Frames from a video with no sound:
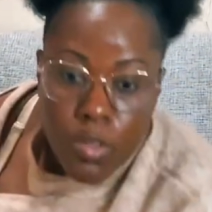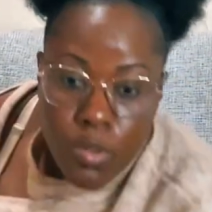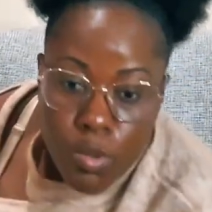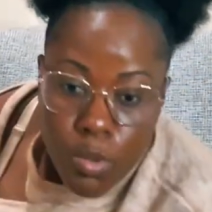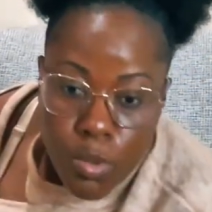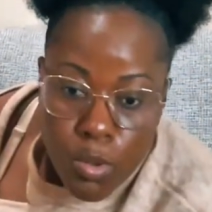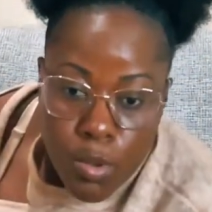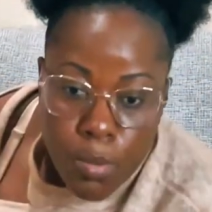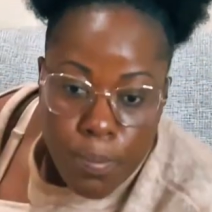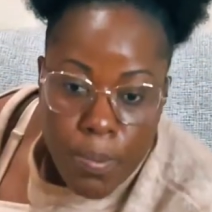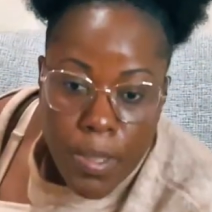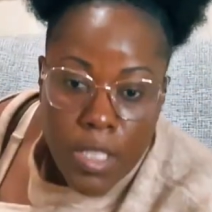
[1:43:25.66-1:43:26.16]
li
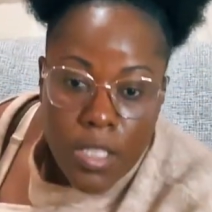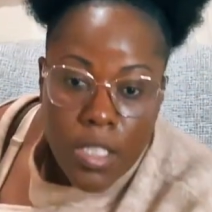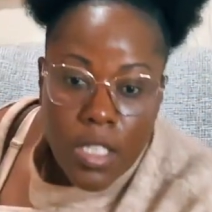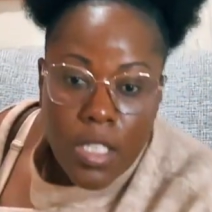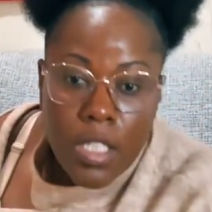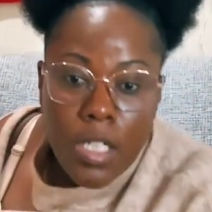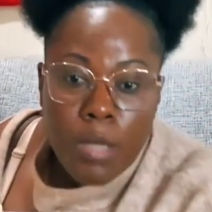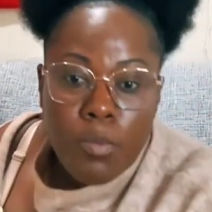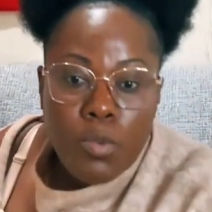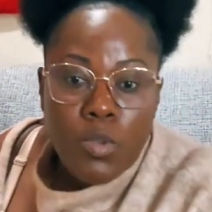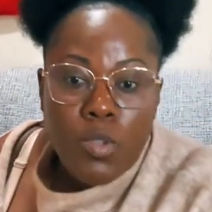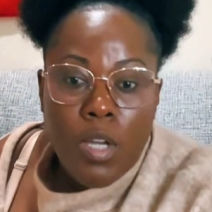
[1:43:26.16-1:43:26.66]
djou
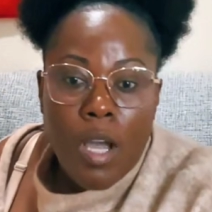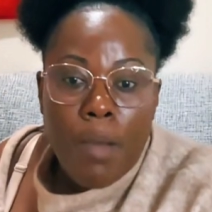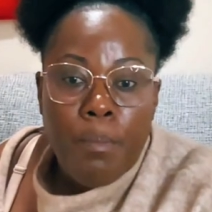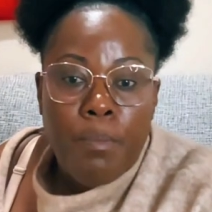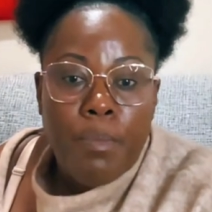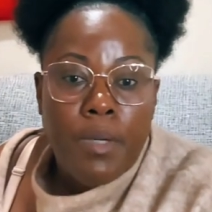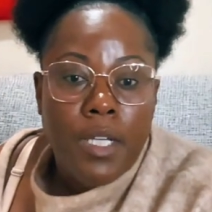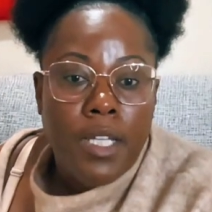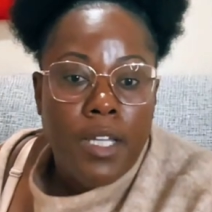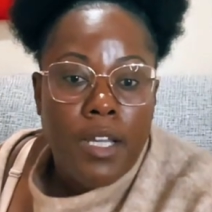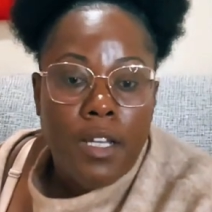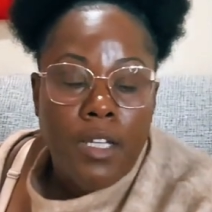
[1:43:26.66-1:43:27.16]
pandaga moun yo
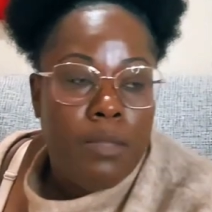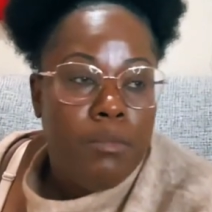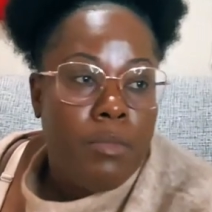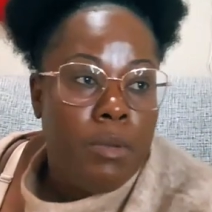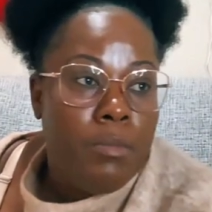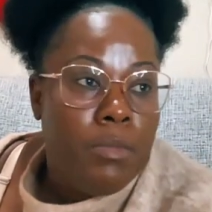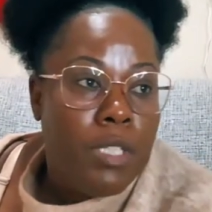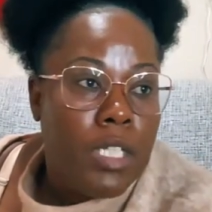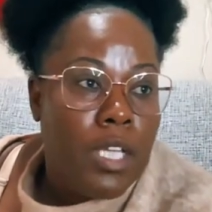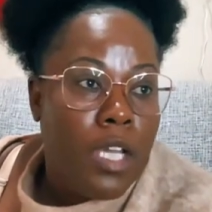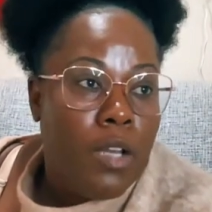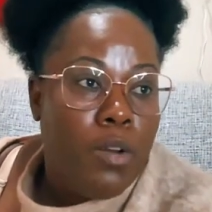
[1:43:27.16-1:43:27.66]
apriye, li
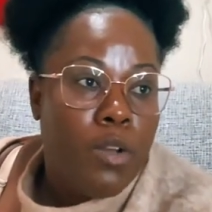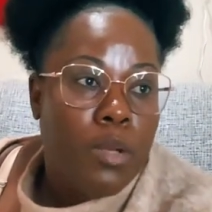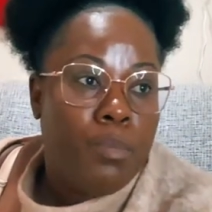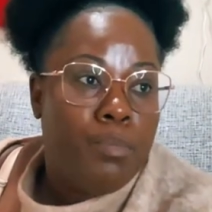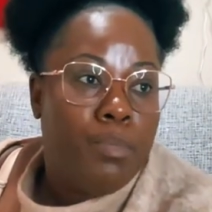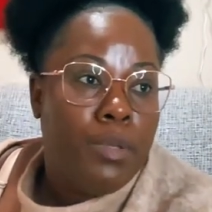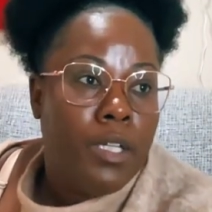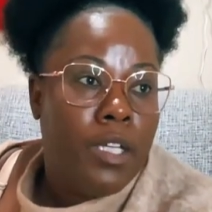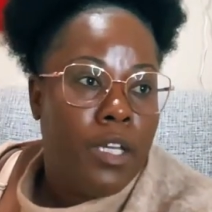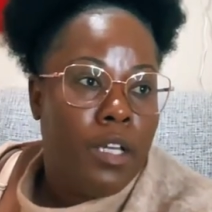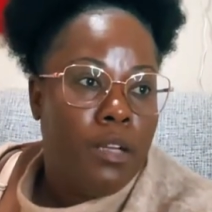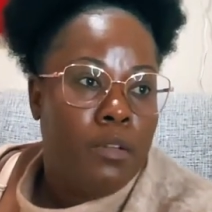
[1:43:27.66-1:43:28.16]
mem li gen
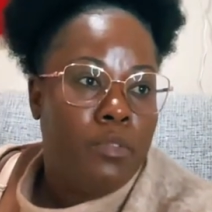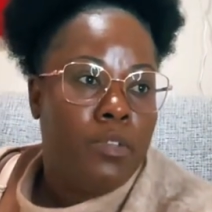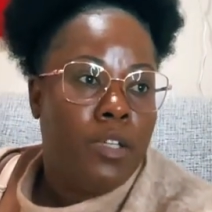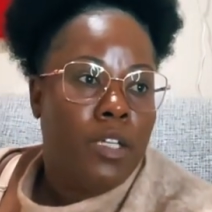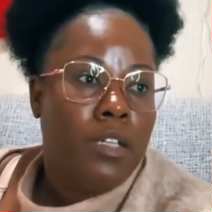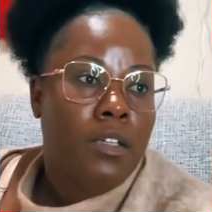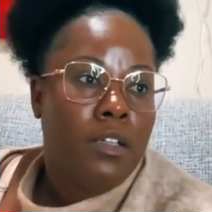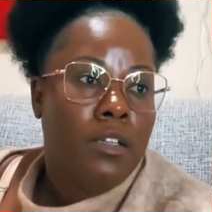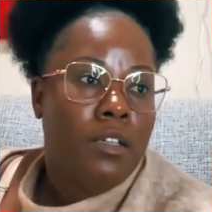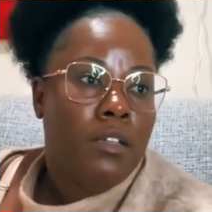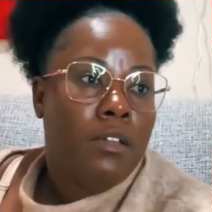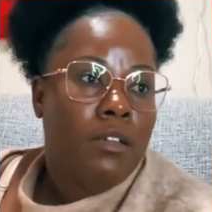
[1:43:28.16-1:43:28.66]
lot priye l
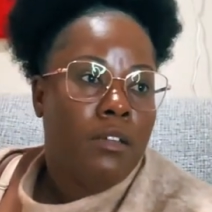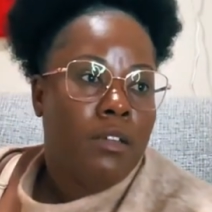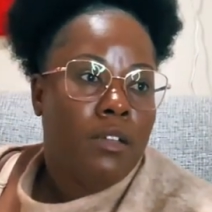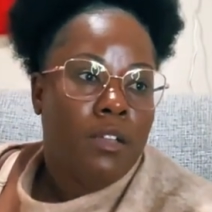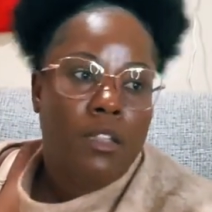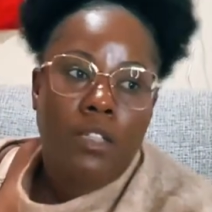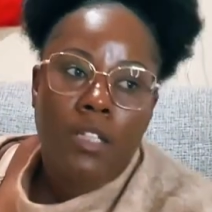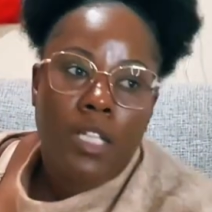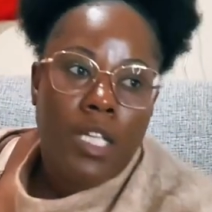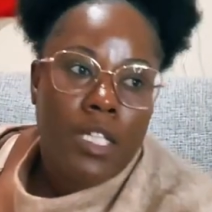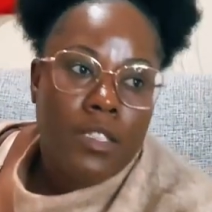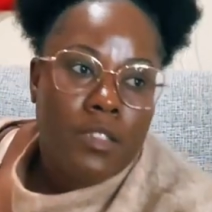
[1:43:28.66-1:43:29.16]
fe.
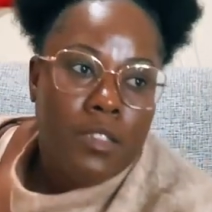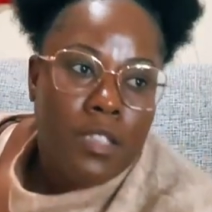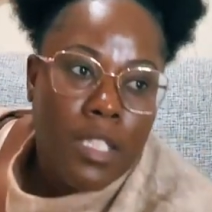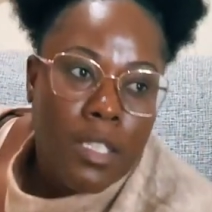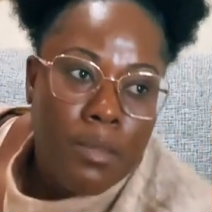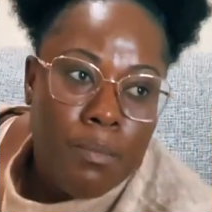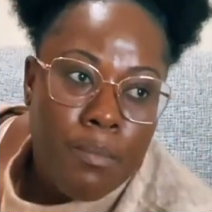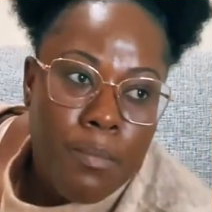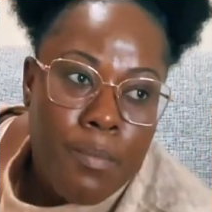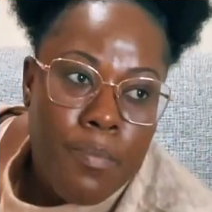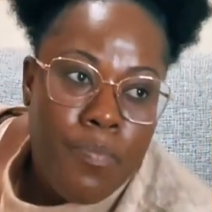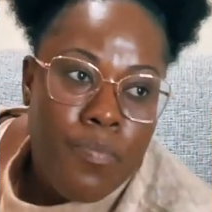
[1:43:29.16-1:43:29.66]
That's
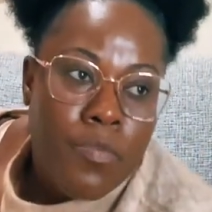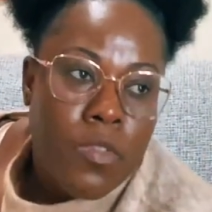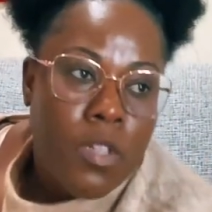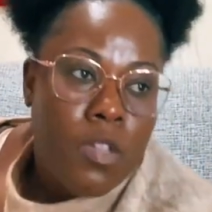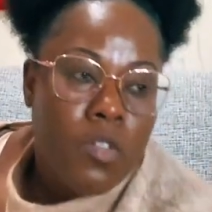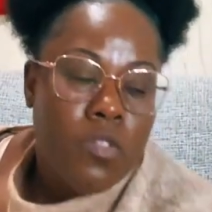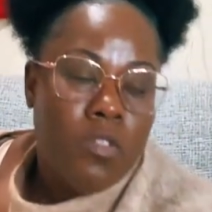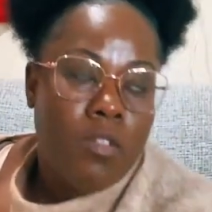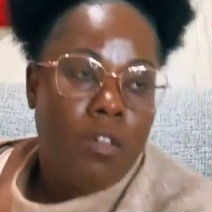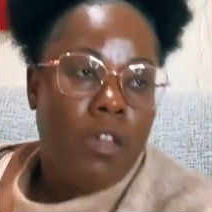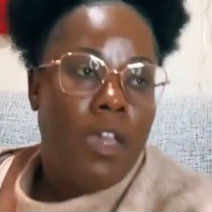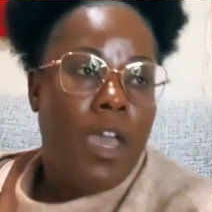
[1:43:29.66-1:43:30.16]
it.
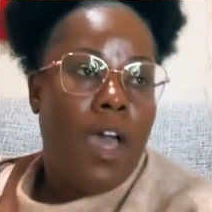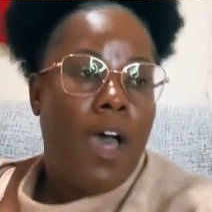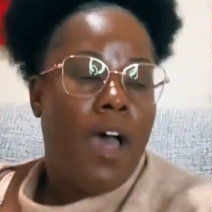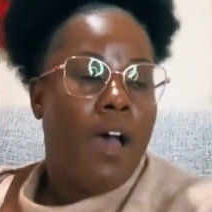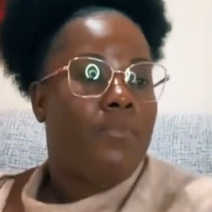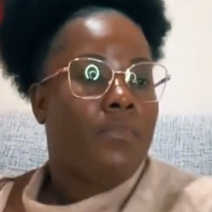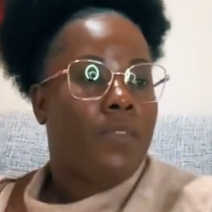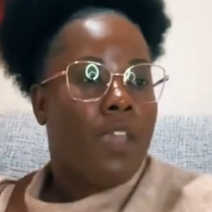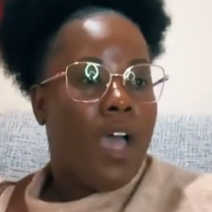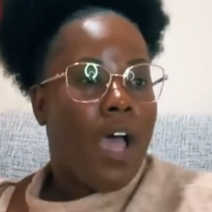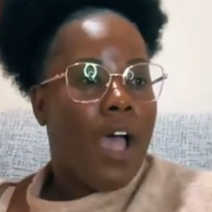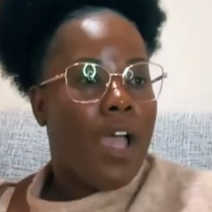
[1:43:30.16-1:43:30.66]
So
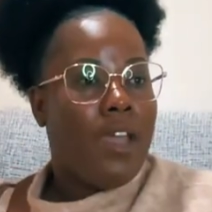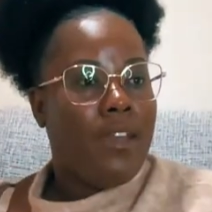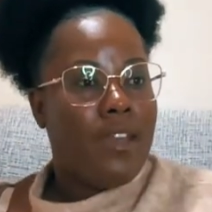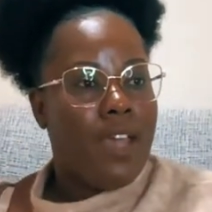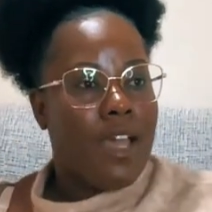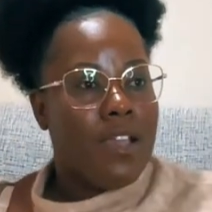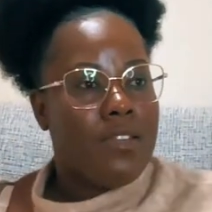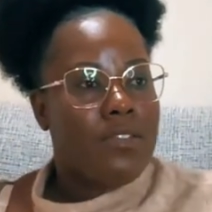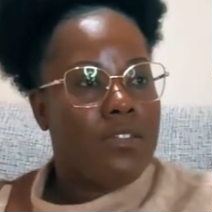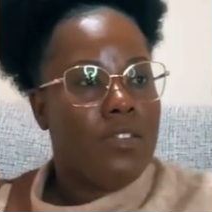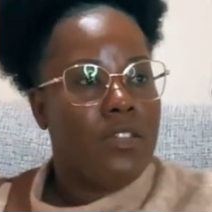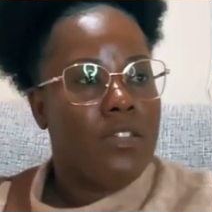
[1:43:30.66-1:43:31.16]
yeah,
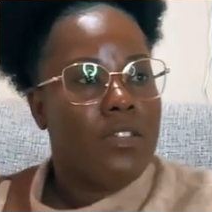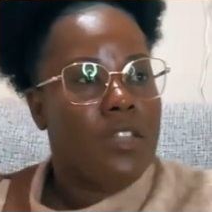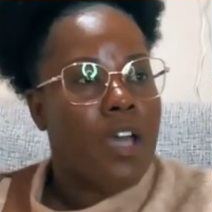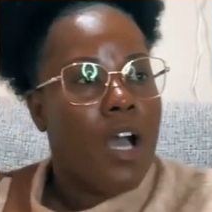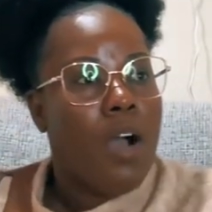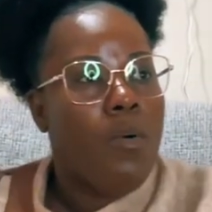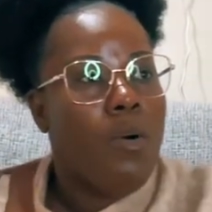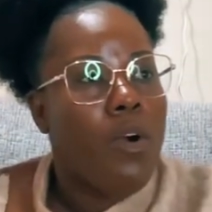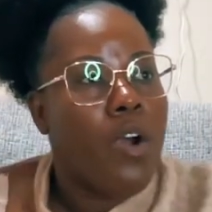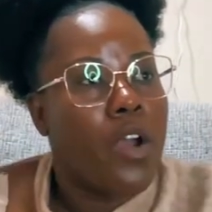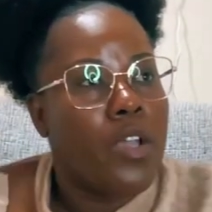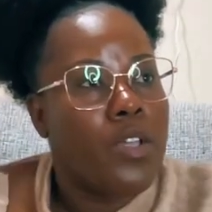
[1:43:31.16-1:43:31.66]
hi
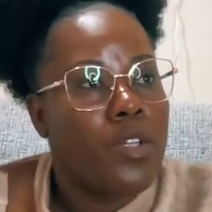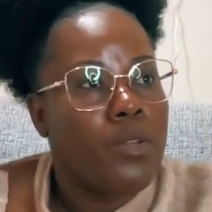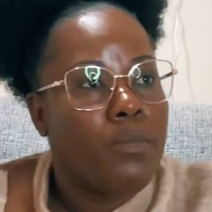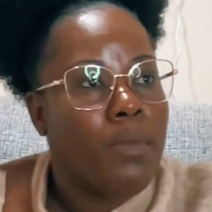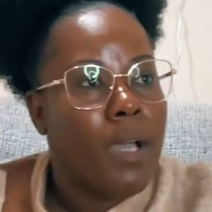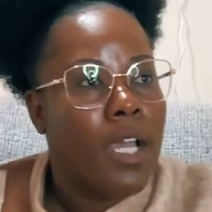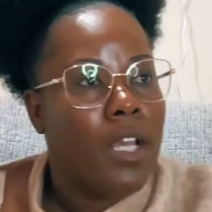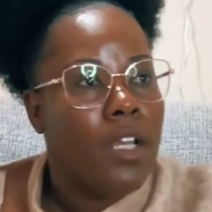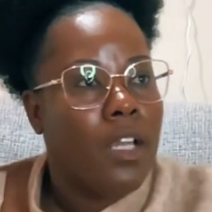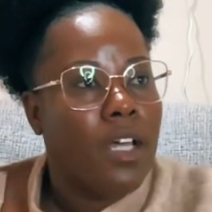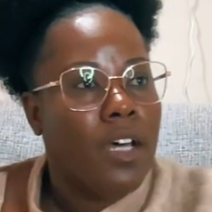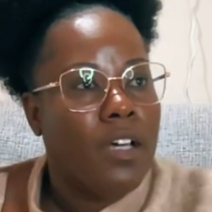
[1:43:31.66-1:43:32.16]
Nasis, how are
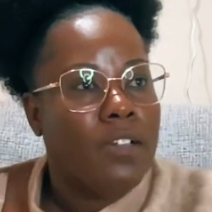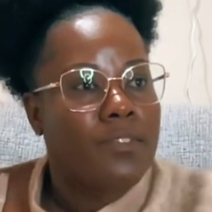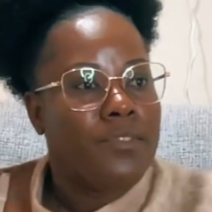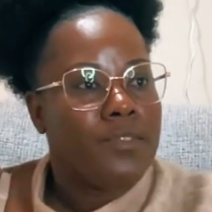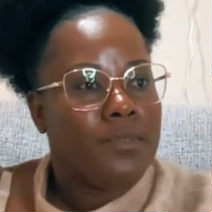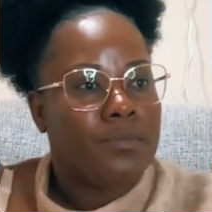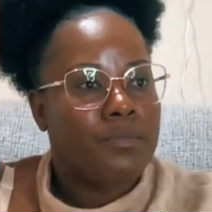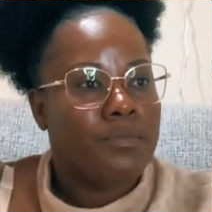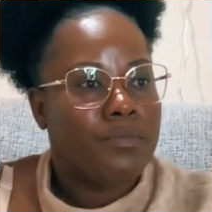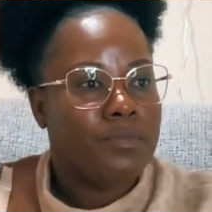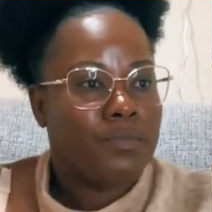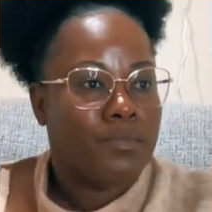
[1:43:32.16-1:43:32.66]
you my
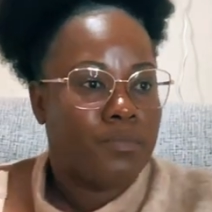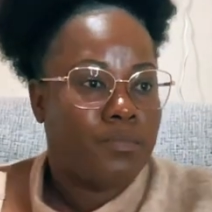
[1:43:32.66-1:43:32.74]
love?